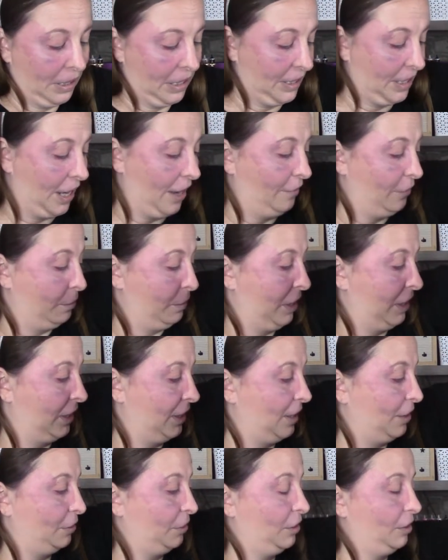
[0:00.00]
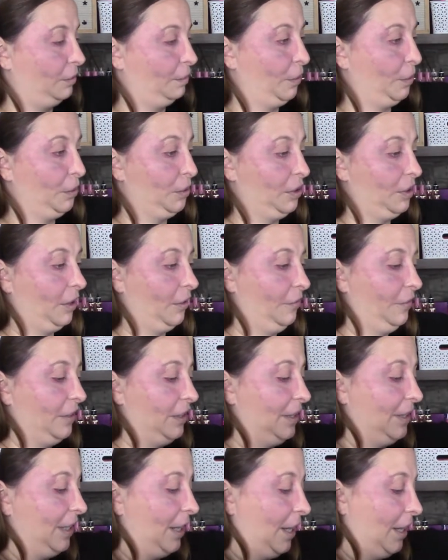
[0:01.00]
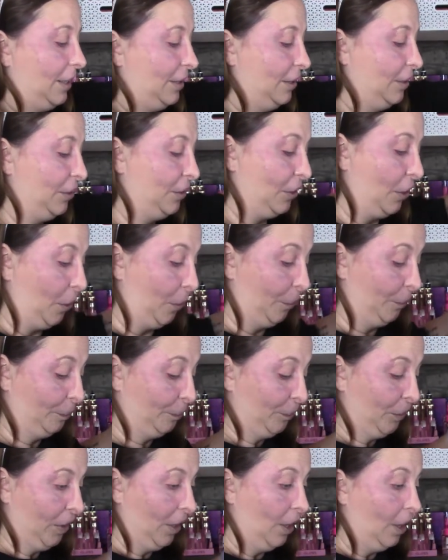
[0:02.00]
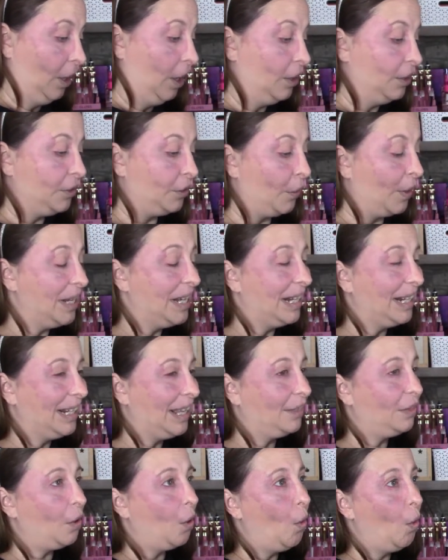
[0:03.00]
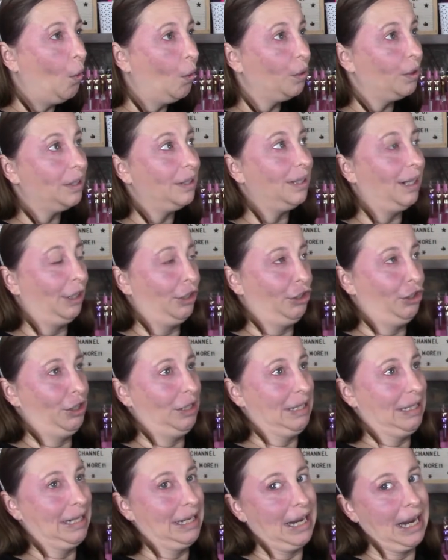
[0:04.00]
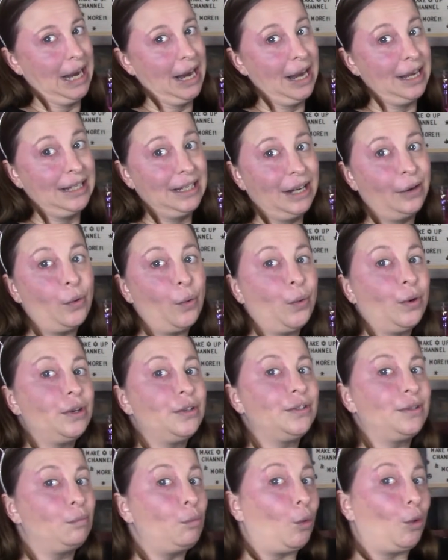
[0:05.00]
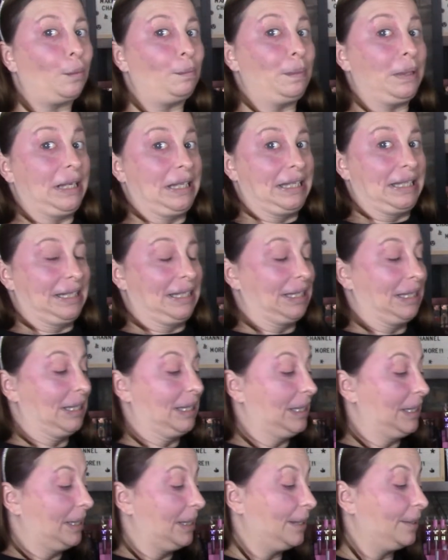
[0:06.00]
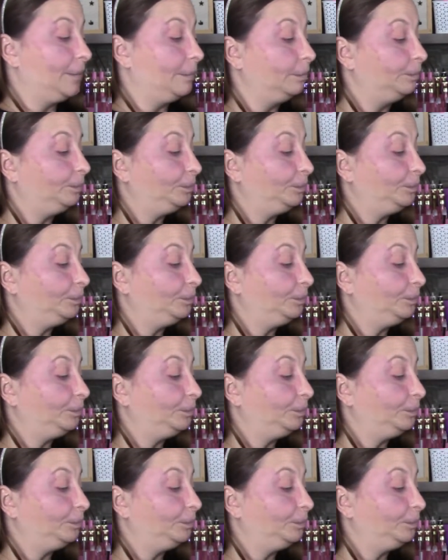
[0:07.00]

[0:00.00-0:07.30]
haven't made it down to the post office yet. So I didn't get the whole collection today. I did order some more pieces.